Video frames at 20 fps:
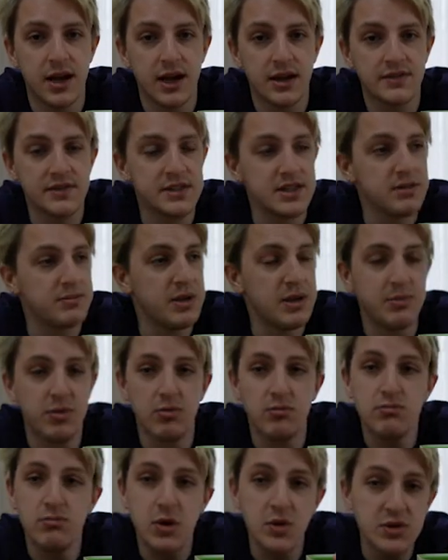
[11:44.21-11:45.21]
I've seen
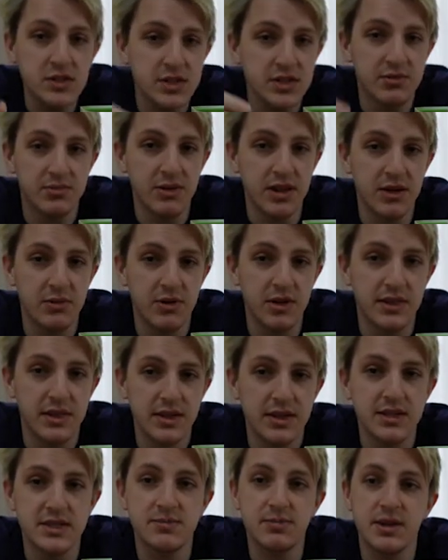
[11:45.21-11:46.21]
people mostly play with
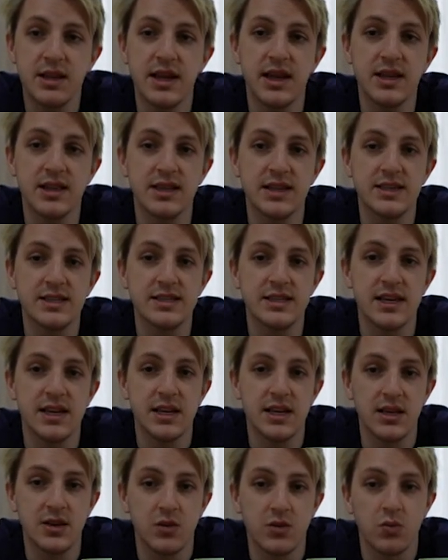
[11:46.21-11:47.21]
is playing this
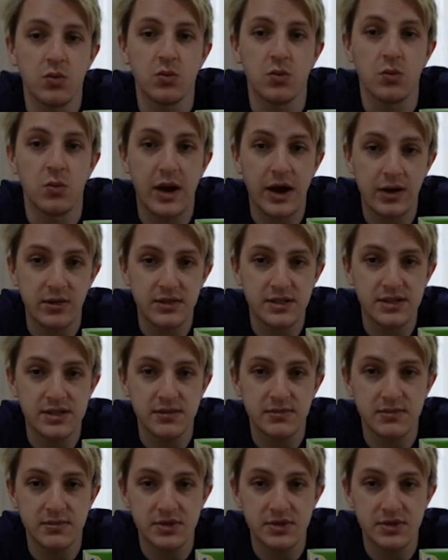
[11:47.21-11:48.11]
in rounds,